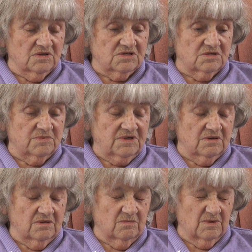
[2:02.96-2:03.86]
I said, well,
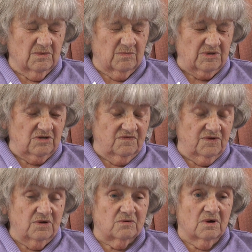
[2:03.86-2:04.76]
what can we do for
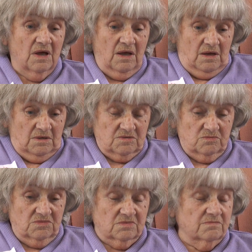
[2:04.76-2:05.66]
you? I
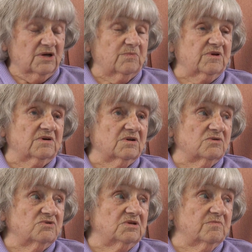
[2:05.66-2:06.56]
said, well, maybe I can
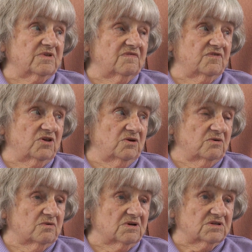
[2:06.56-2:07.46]
do something for
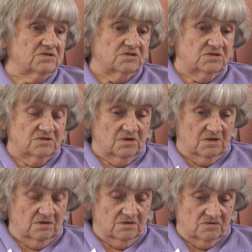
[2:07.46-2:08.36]
you. I said,
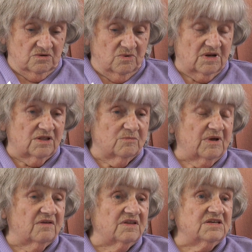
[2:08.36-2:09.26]
do you know anything
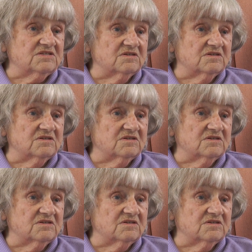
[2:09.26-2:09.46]
about this?